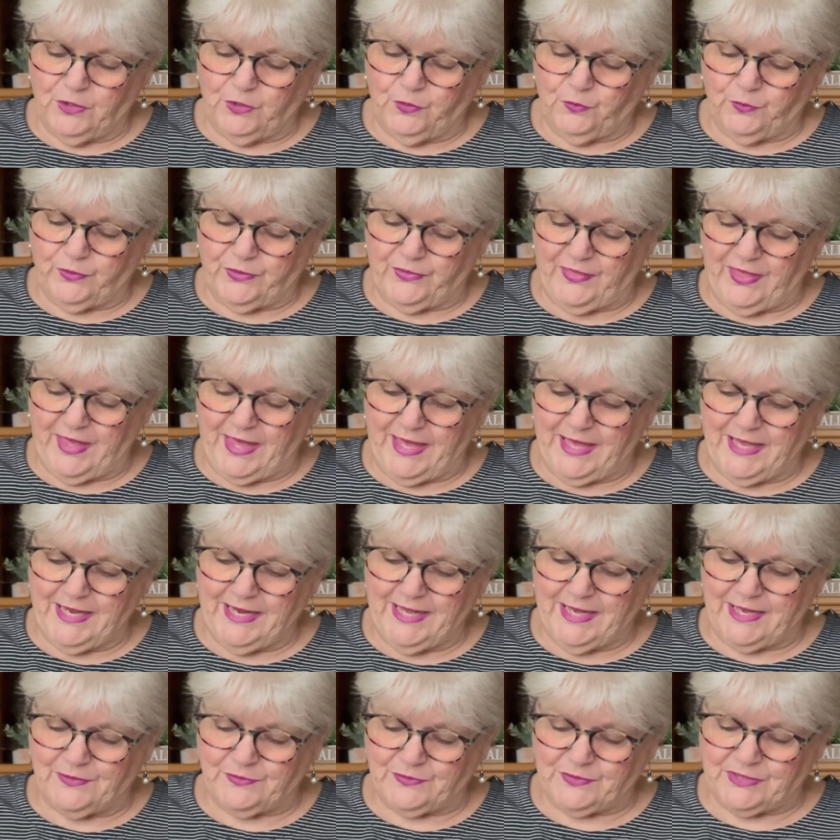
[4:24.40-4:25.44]
with eight
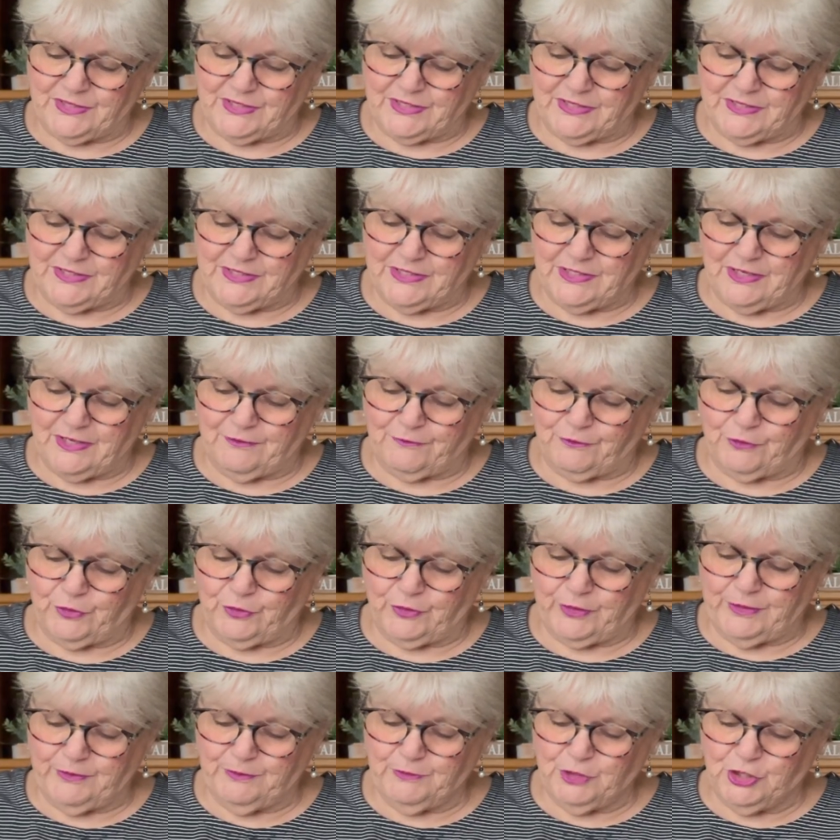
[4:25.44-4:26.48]
ounces of
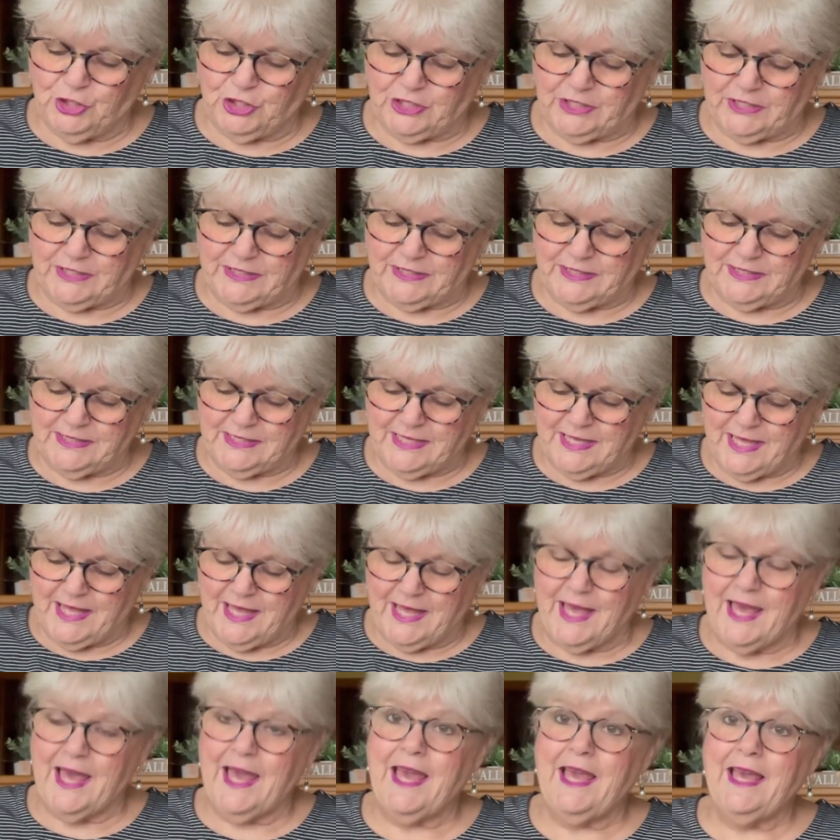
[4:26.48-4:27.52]
cream cheese,
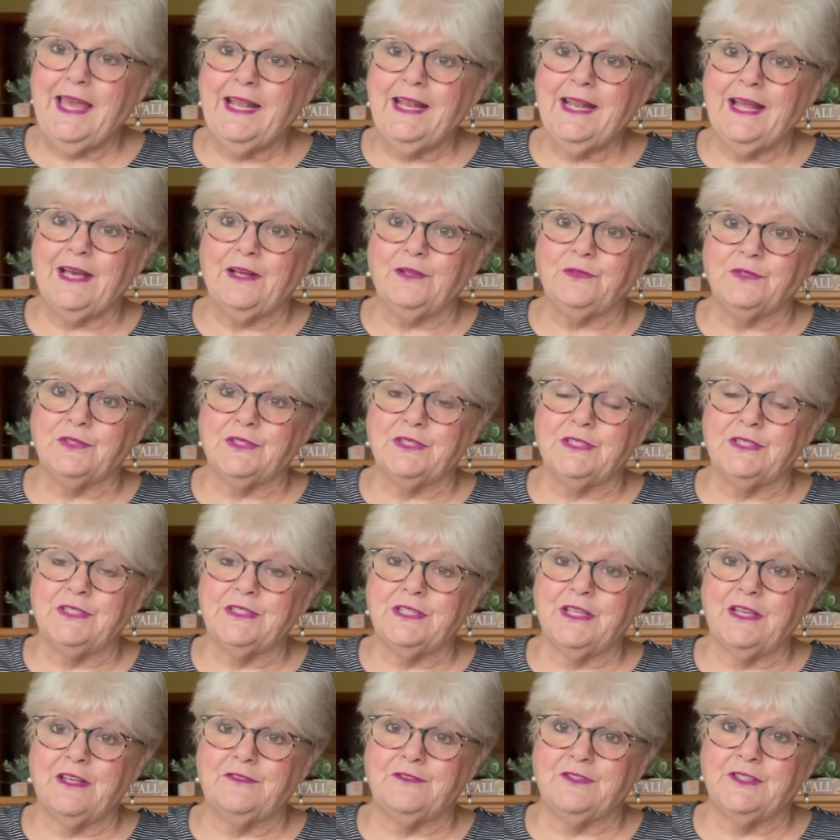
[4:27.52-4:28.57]
eight
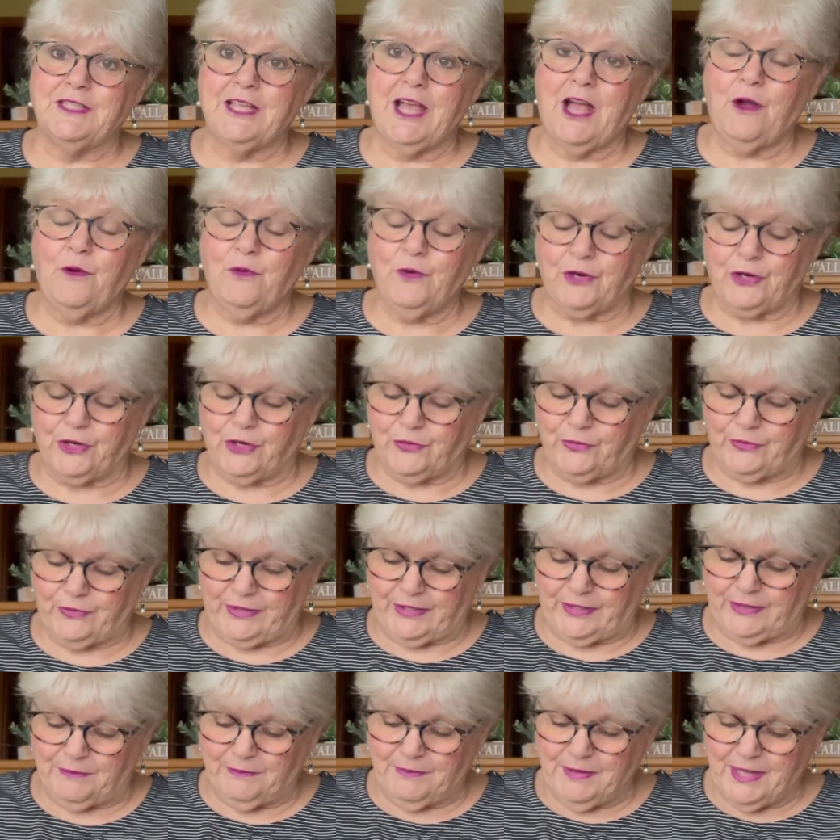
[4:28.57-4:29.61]
ounces of sour
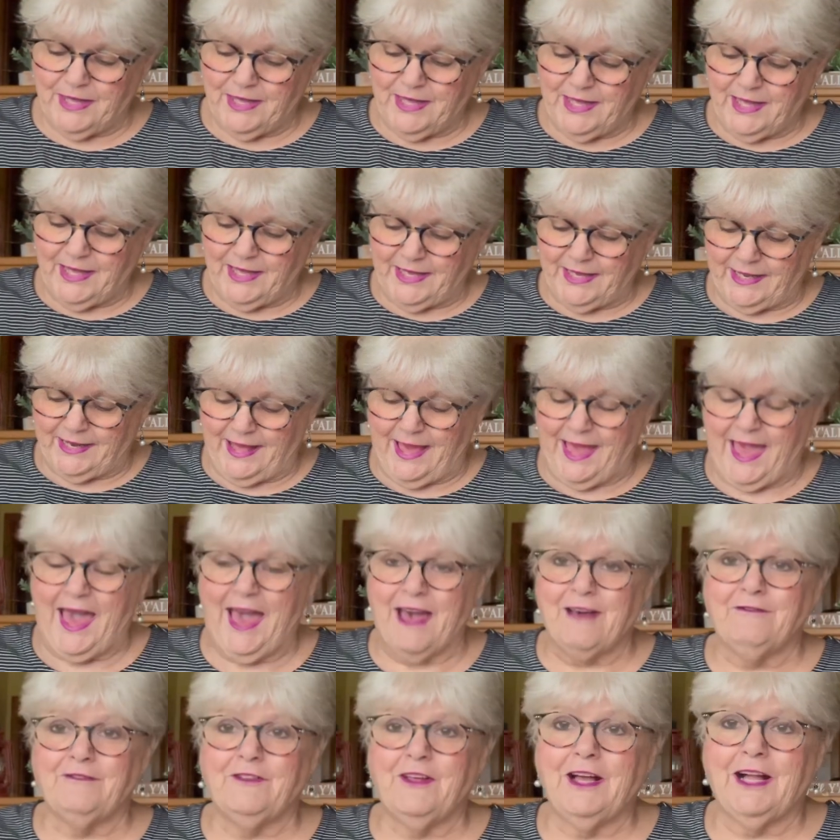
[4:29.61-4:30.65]
cream, and a
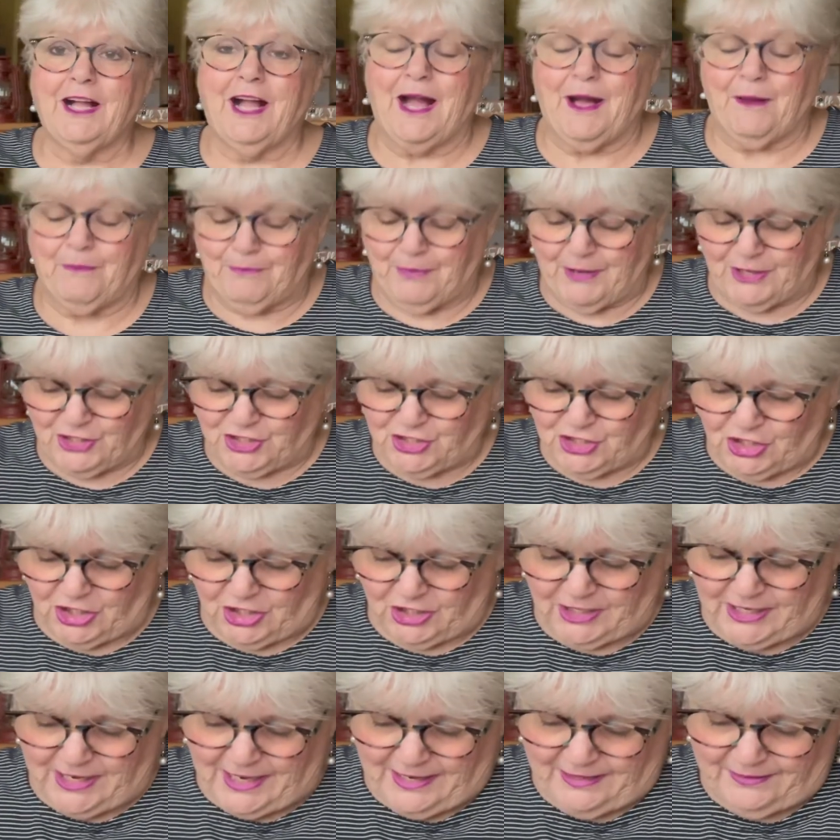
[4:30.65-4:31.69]
half a cup of
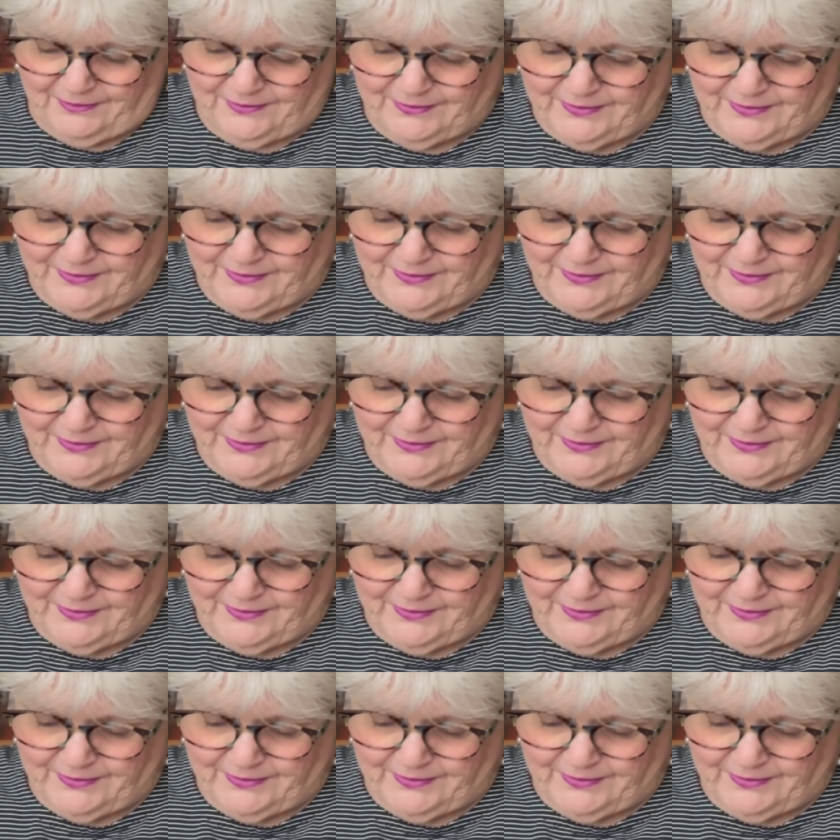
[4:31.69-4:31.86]
sugar.